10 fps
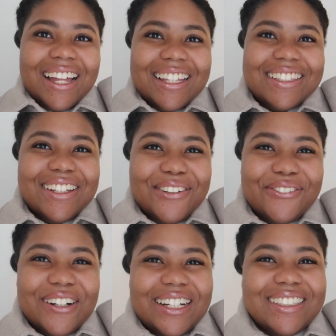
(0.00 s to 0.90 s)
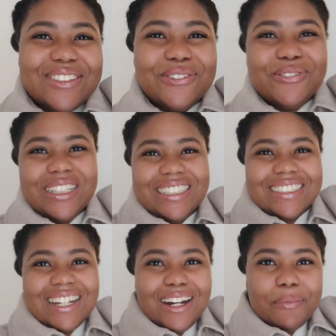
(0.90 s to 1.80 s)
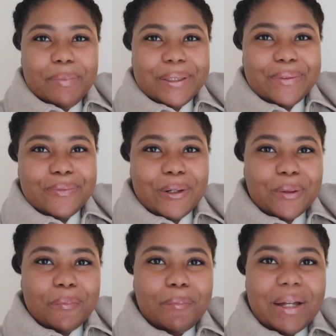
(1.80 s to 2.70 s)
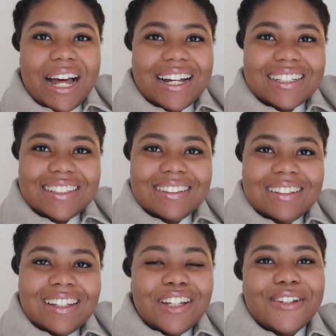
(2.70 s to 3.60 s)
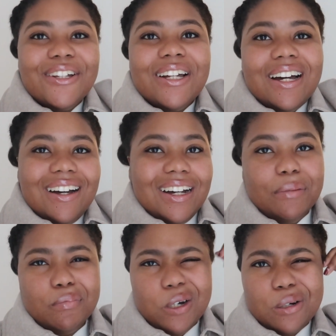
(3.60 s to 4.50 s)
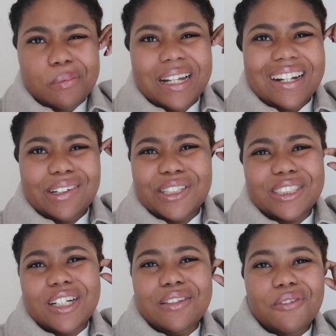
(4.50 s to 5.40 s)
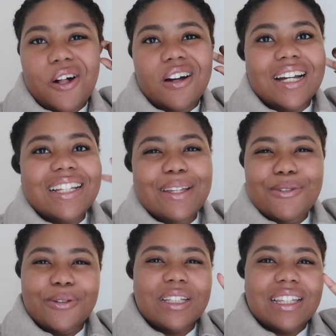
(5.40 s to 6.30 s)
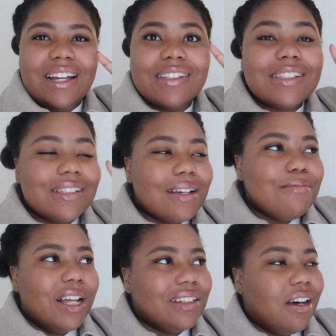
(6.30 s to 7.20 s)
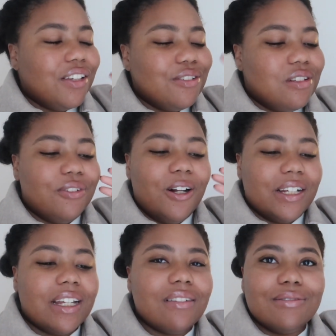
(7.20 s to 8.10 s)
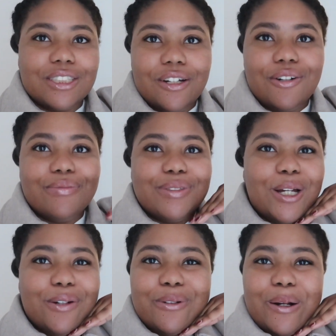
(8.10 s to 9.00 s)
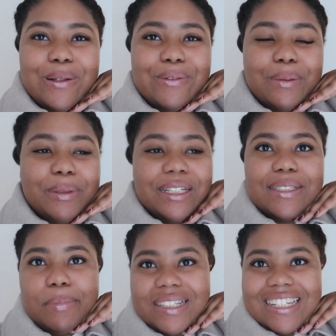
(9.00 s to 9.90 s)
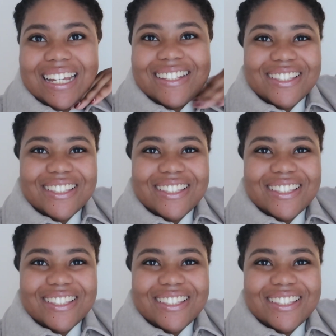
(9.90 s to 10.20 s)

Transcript: Hello friends, what is up? Welcome back. Um, welcome back, I already started the vlog. I keep doing that, it's because I'm like not used to vlogging, so sorry for all over the place, but today